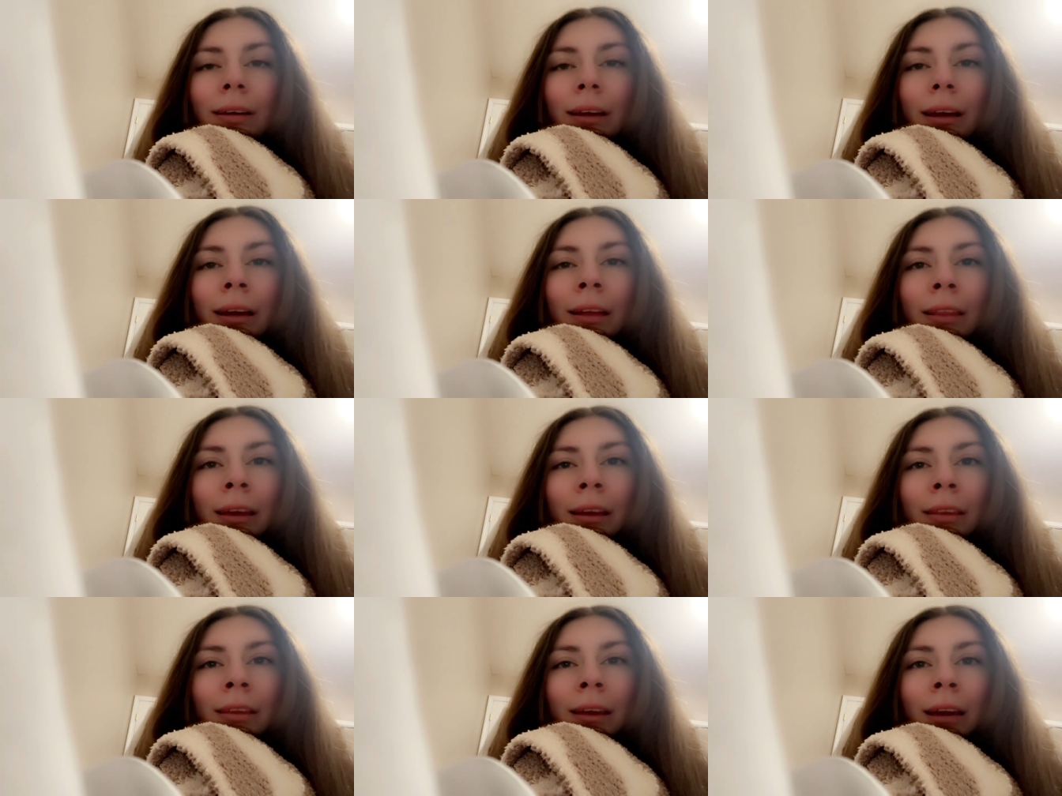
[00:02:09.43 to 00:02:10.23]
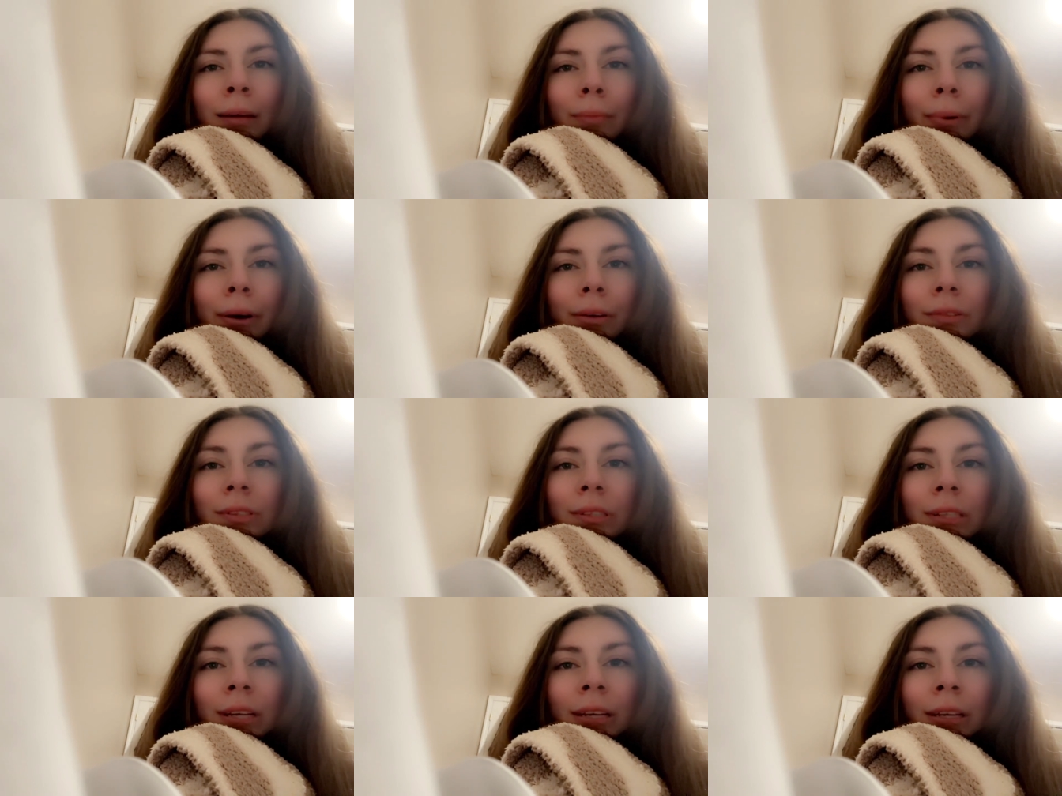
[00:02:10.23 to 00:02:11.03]
And then I
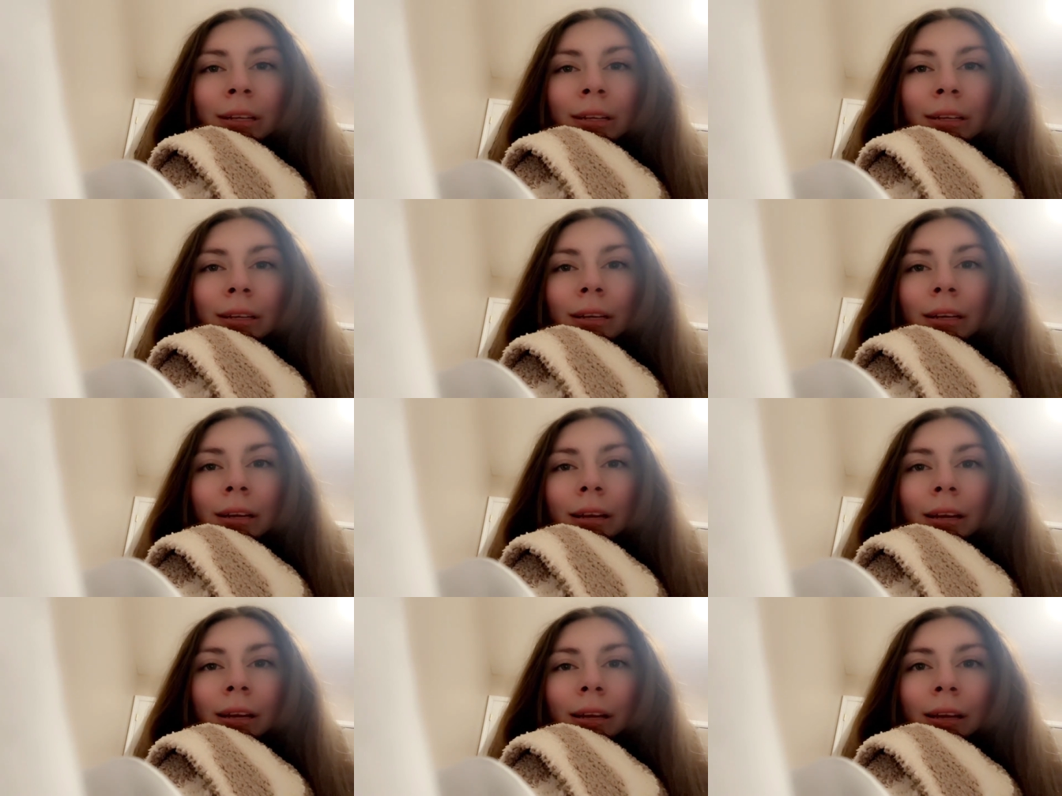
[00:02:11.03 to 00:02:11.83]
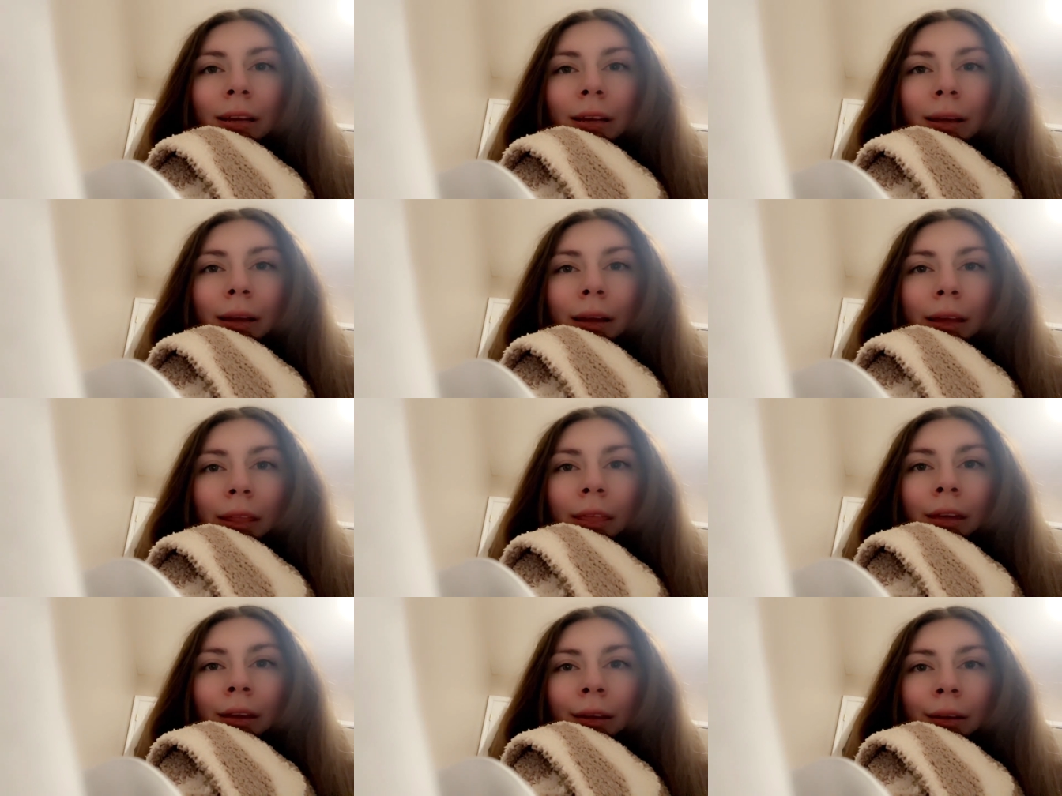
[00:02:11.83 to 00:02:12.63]
posted
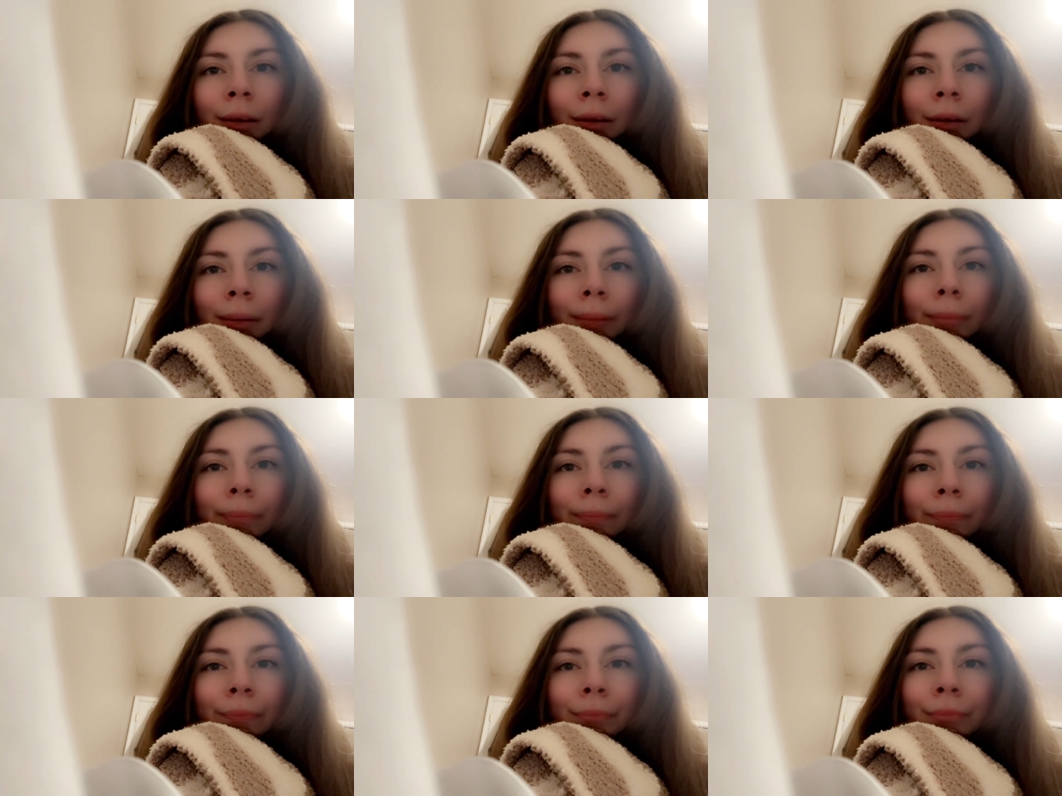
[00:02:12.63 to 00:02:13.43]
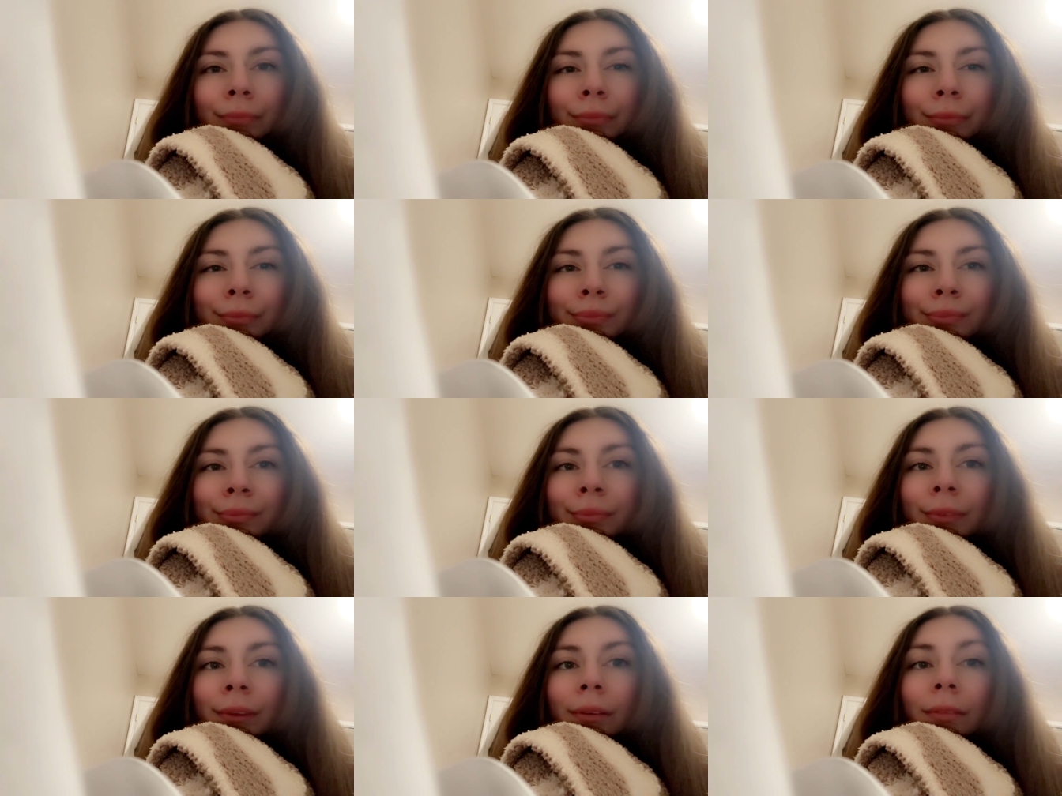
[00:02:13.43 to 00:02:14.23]
the
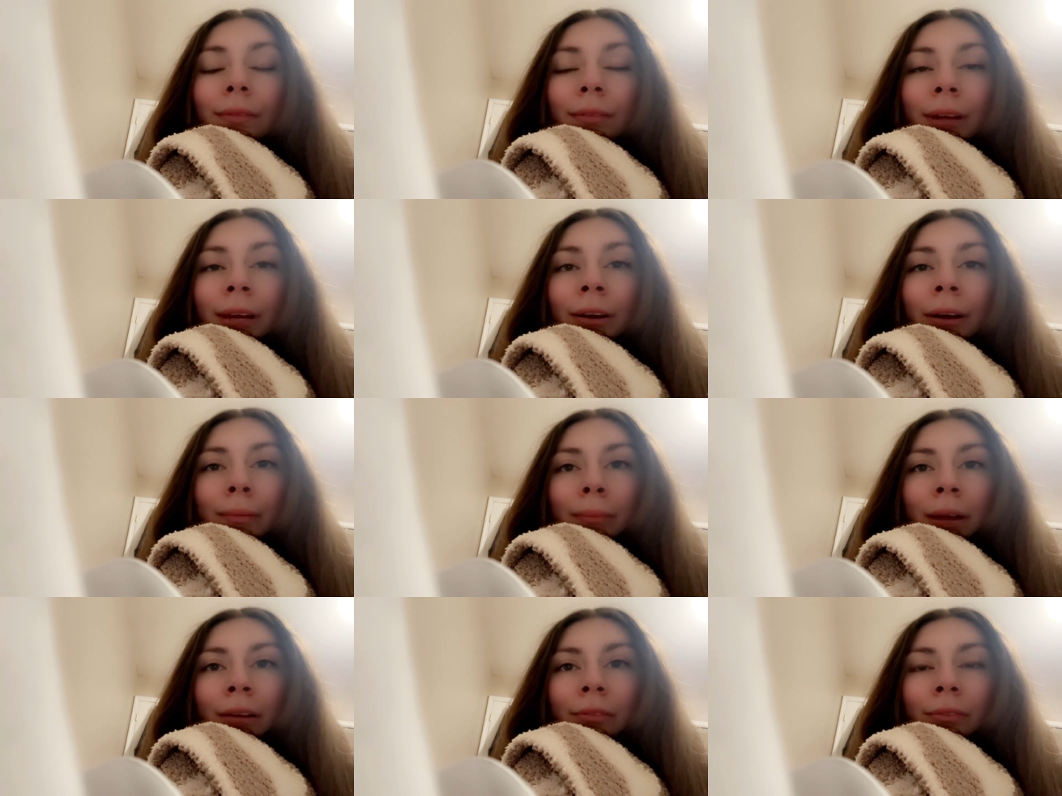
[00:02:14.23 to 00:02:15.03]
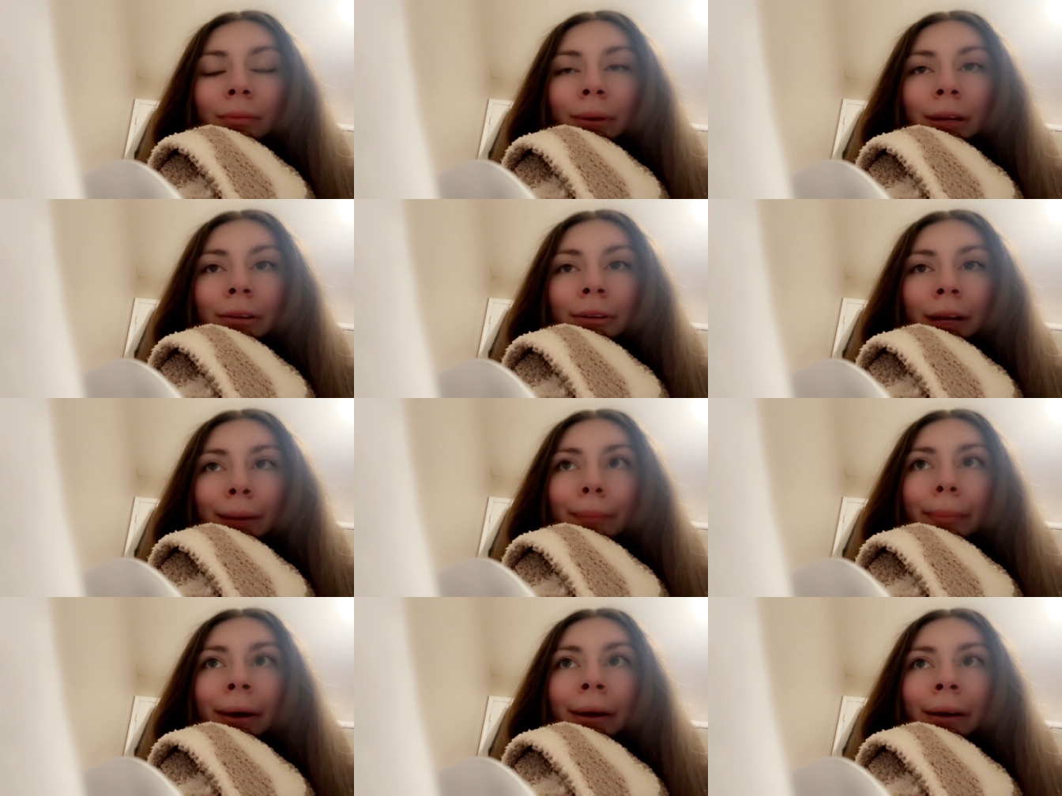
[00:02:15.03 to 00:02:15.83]
video I made for my
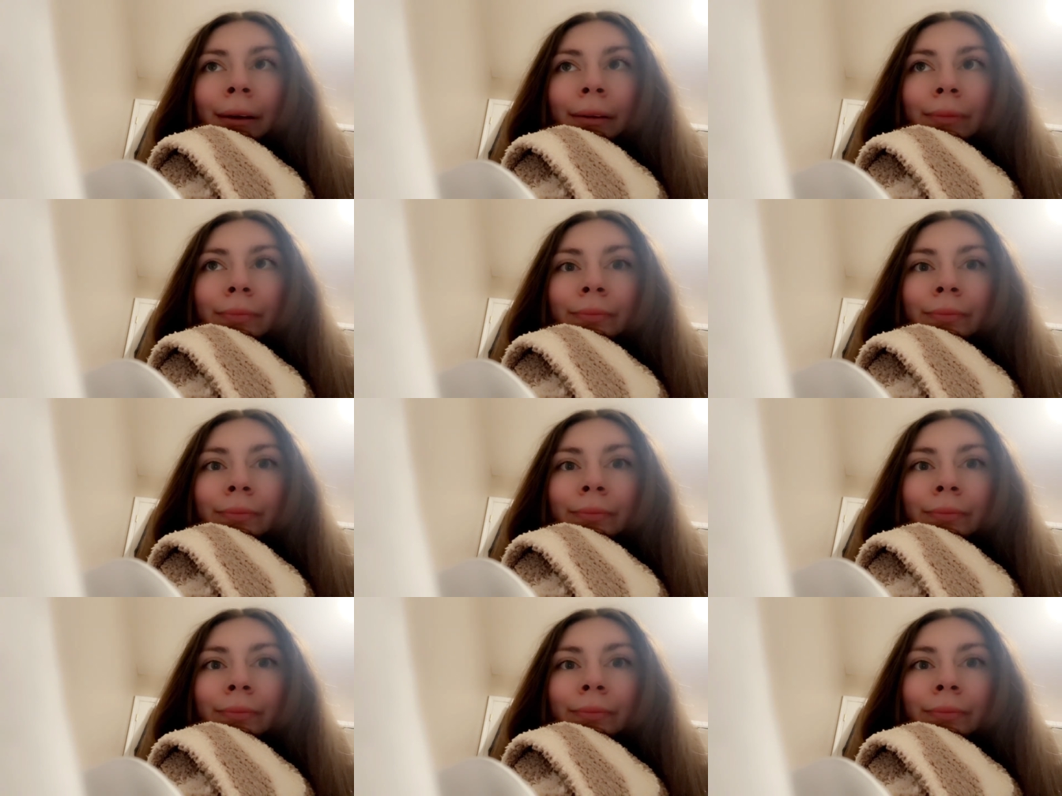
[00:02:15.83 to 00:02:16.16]
grandpa,